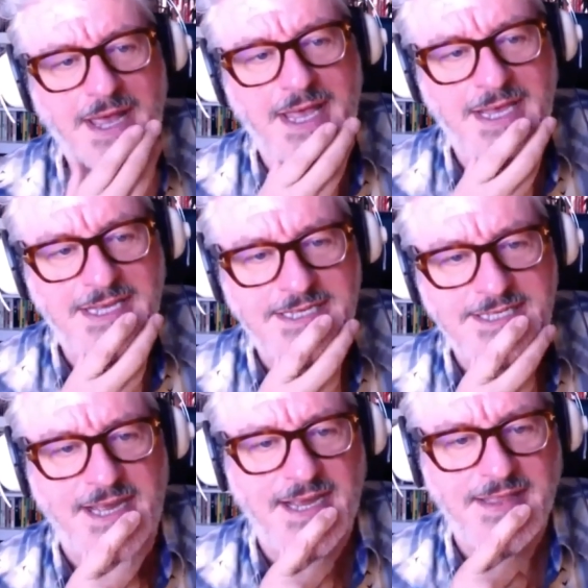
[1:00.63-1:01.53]
is
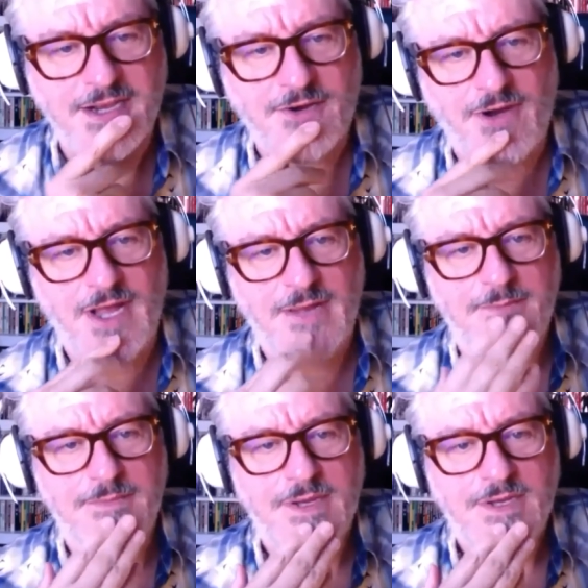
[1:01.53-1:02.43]
saying that
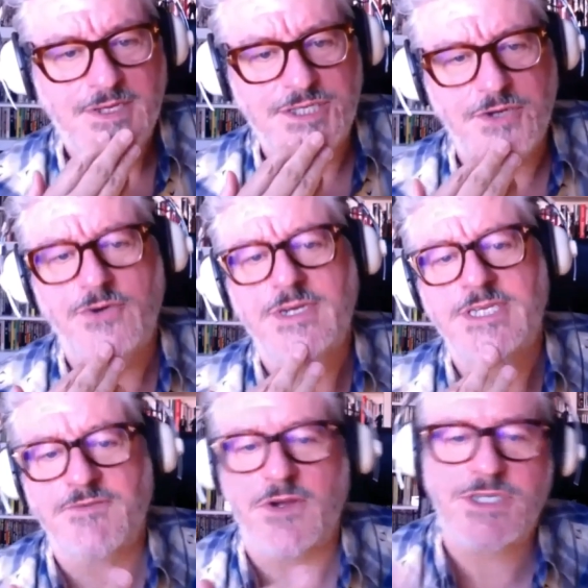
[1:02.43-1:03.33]
crime stories
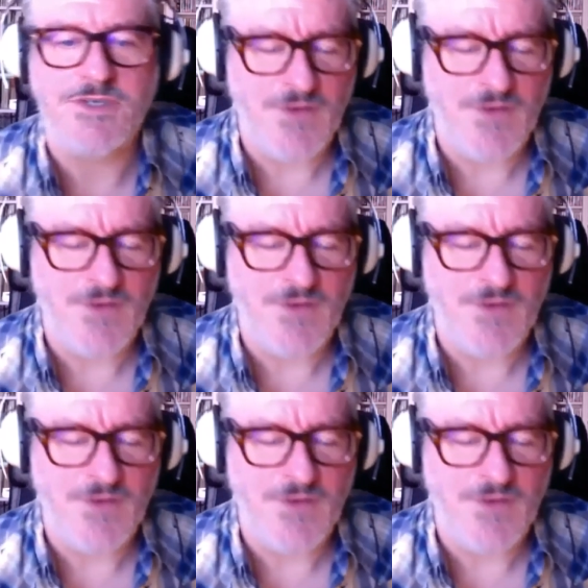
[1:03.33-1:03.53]
have got too